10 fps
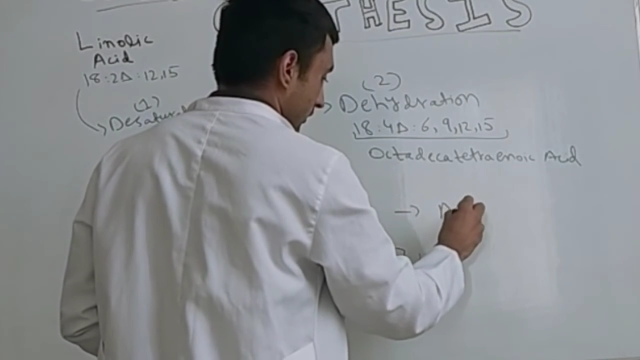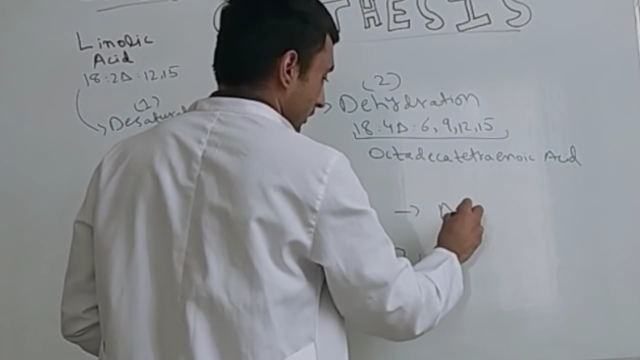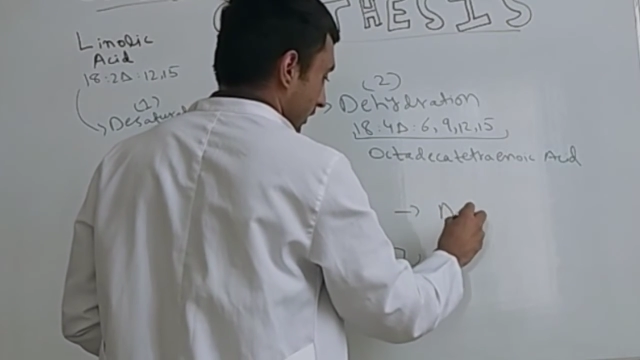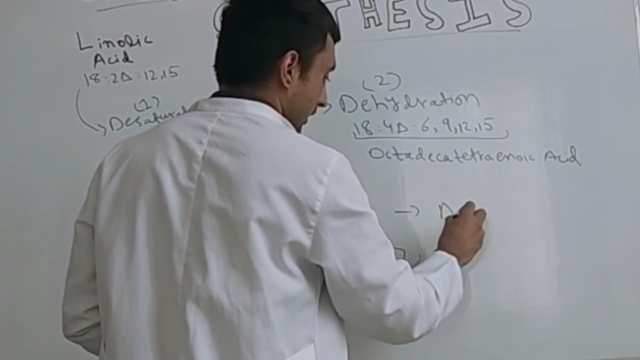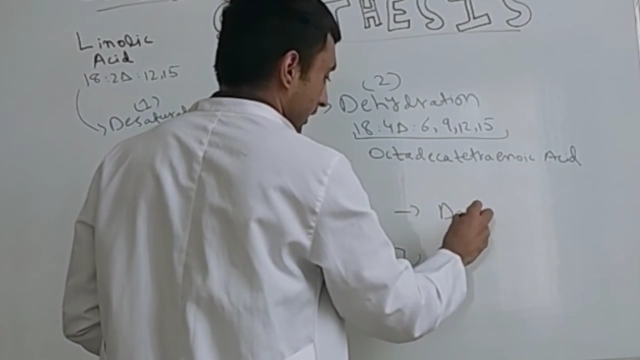
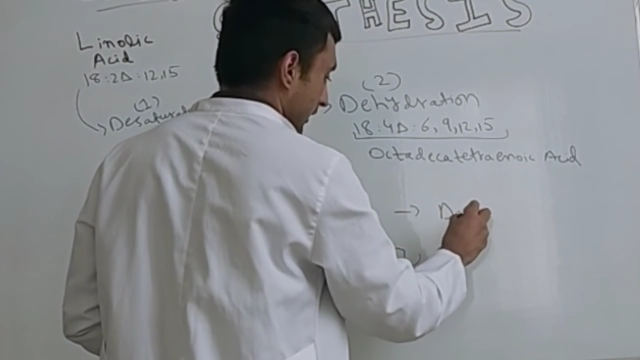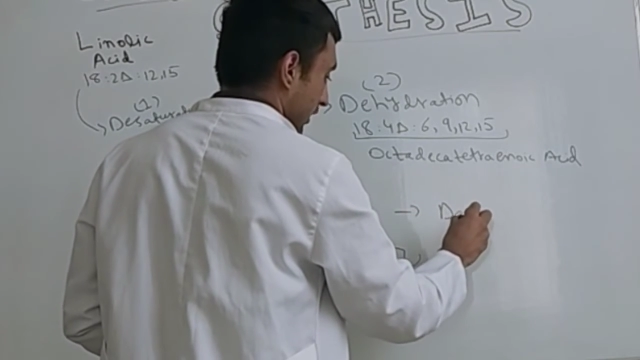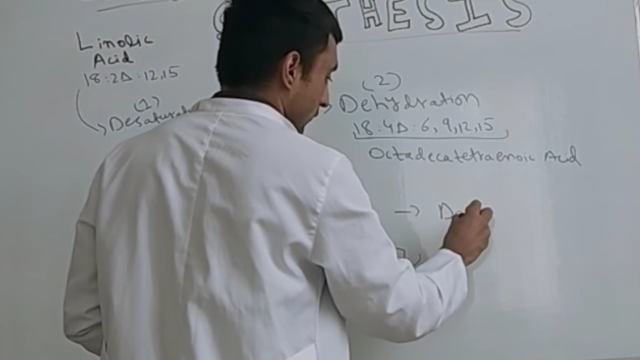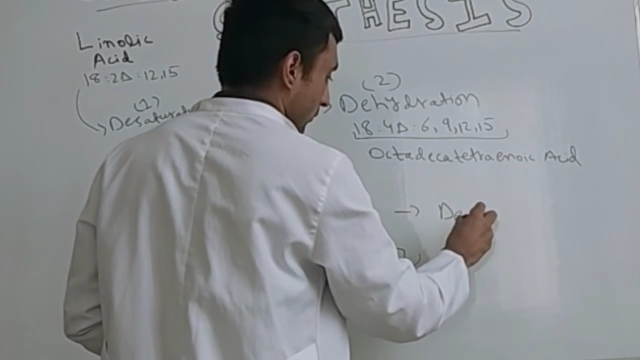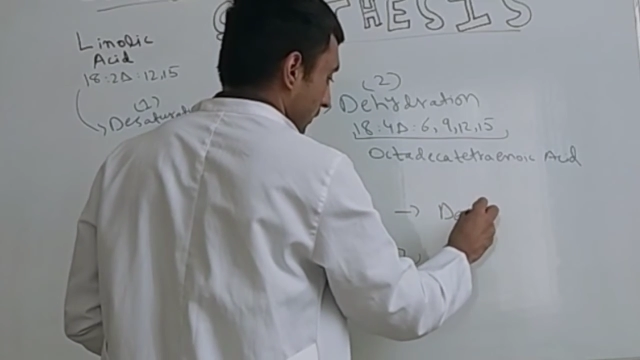Again
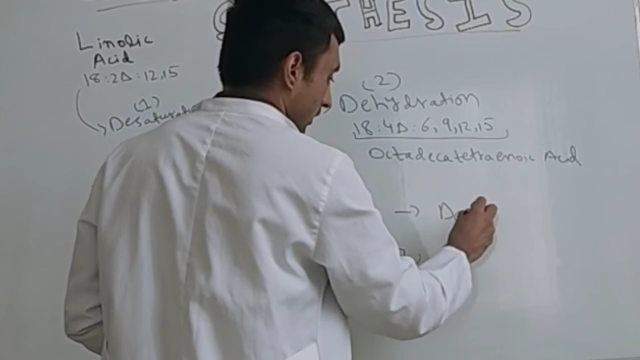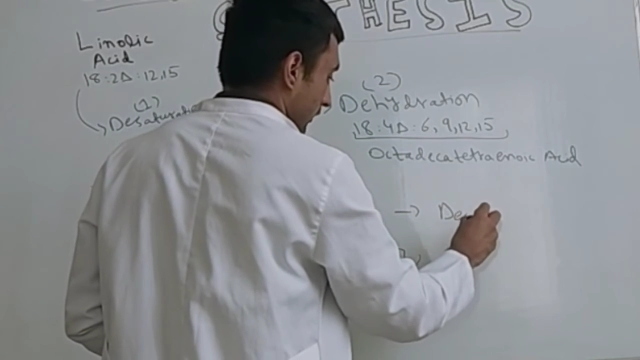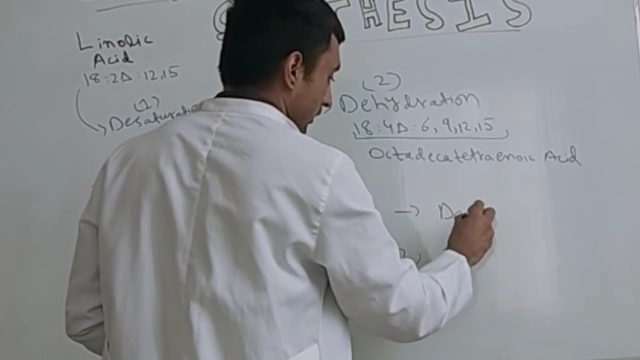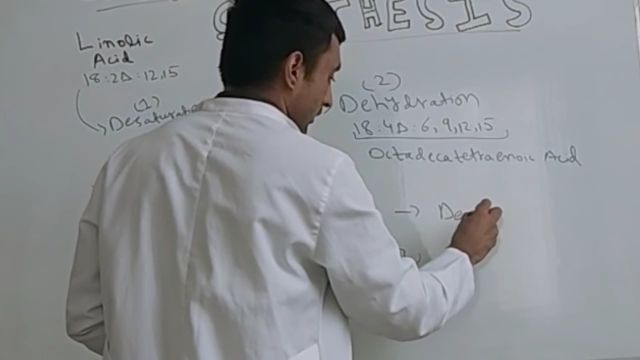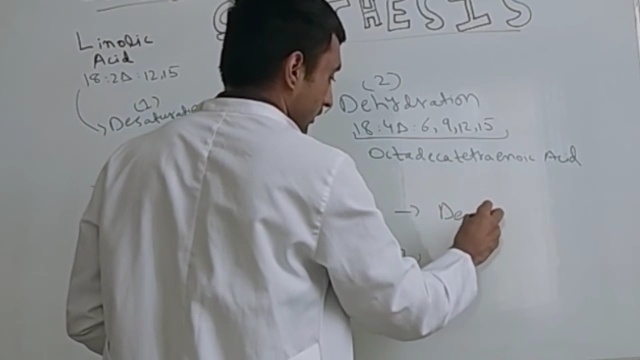there will be
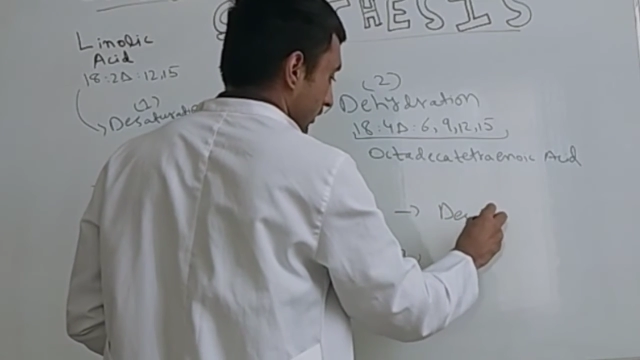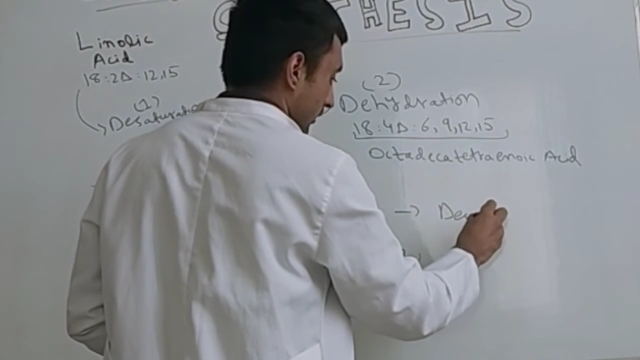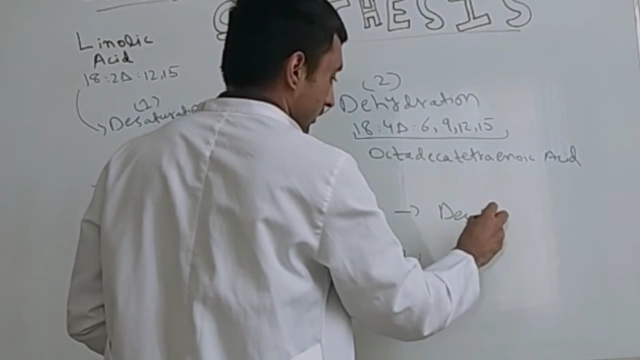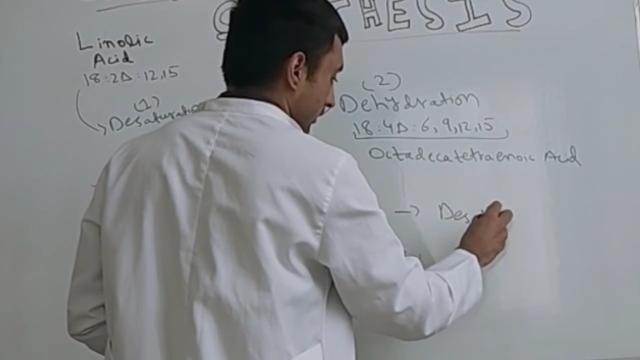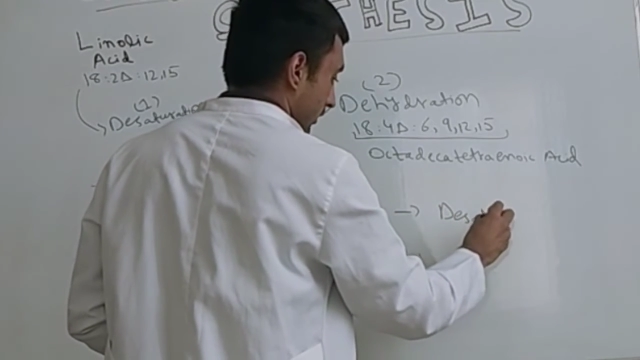
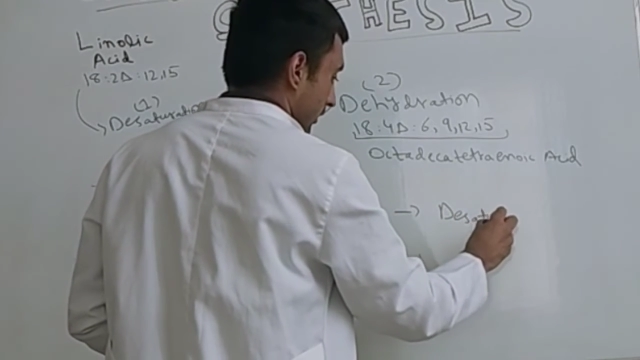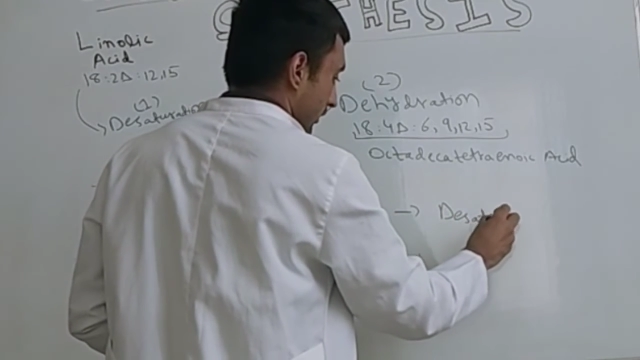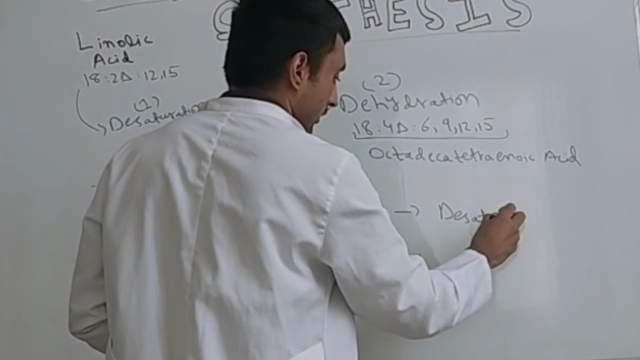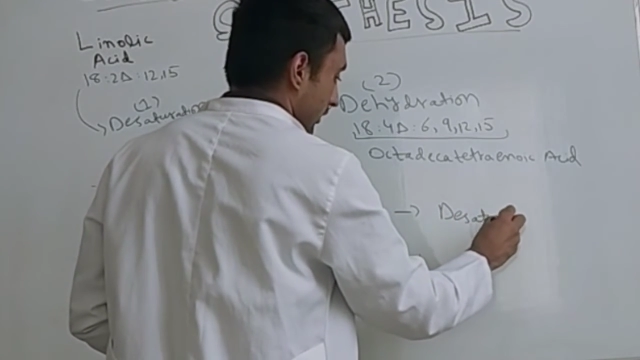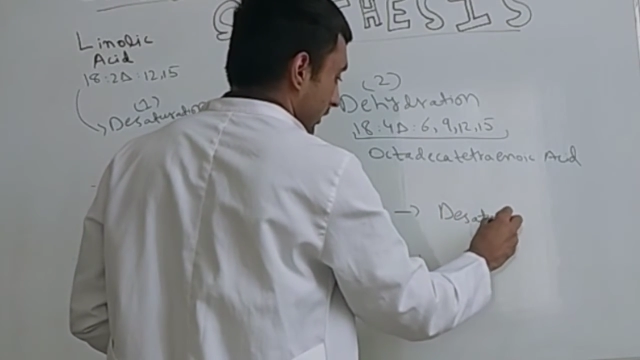
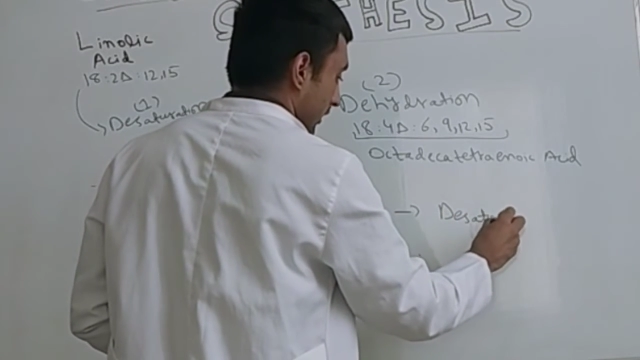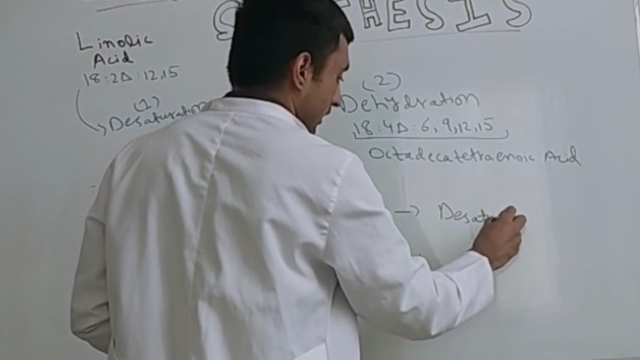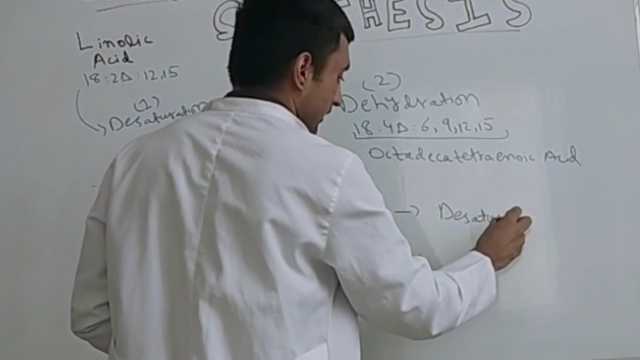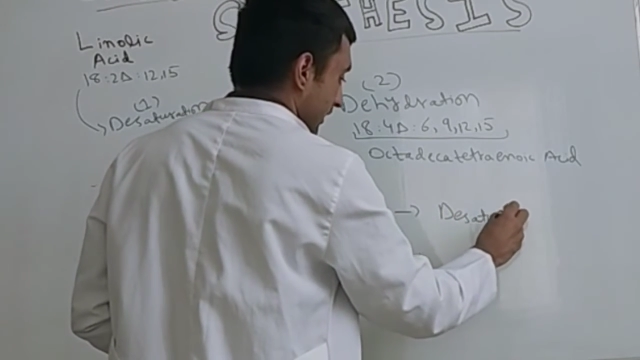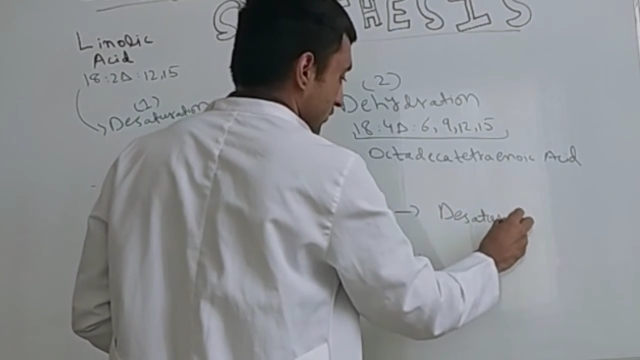
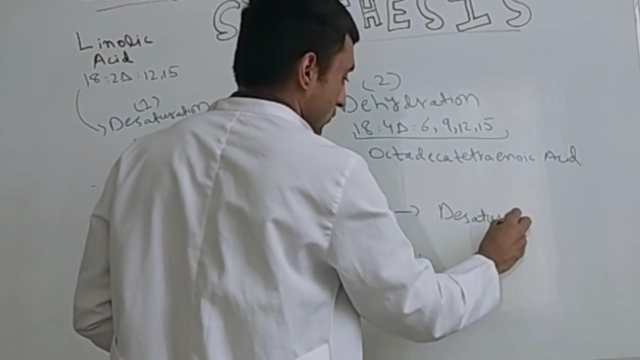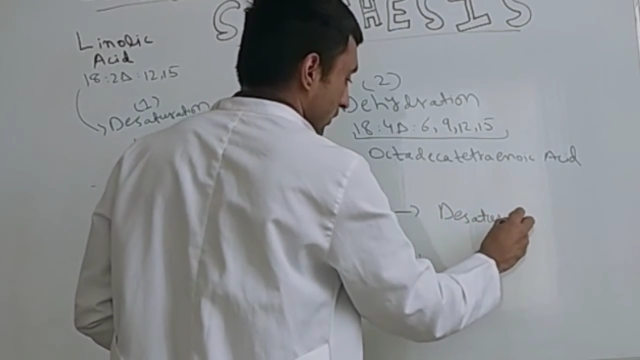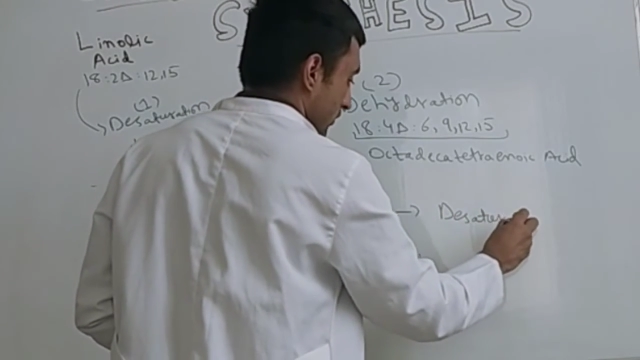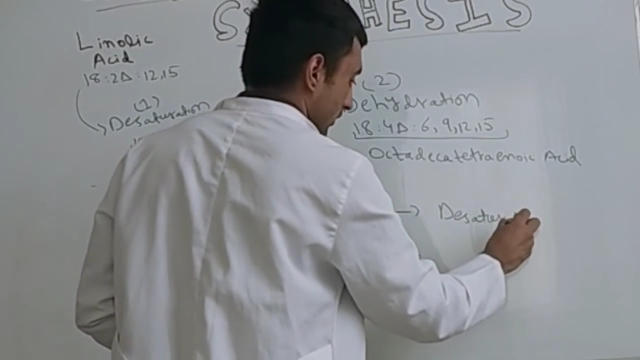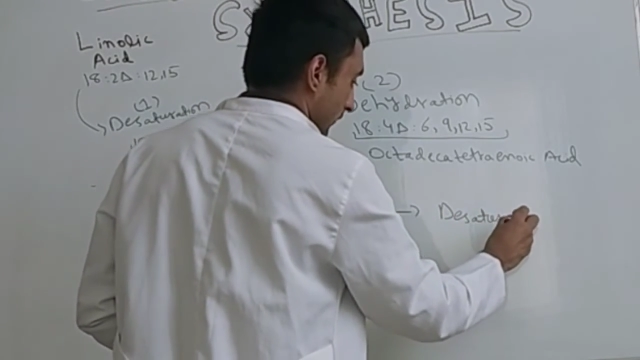
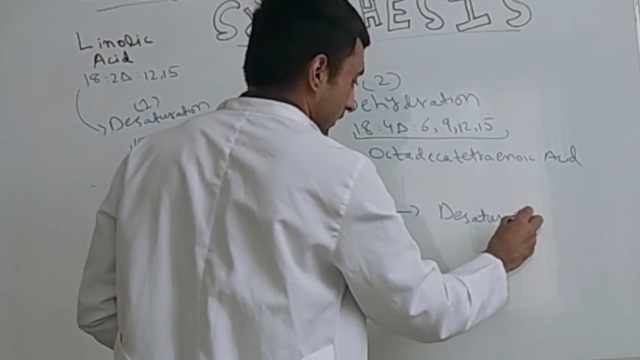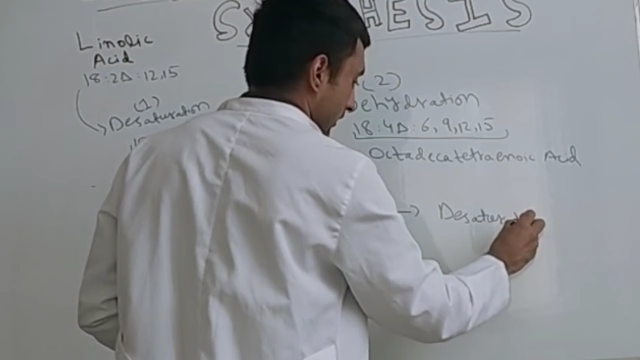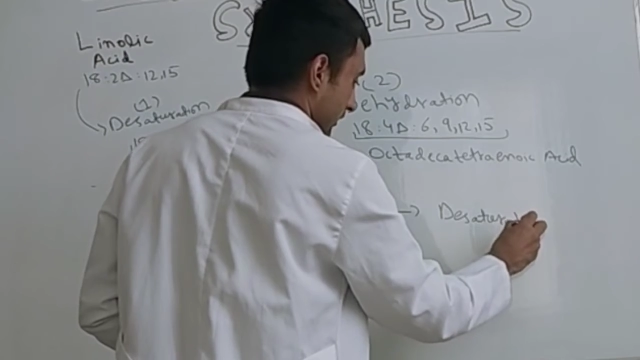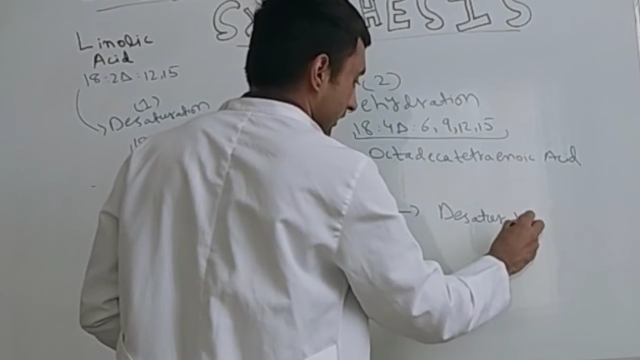desaturation phase.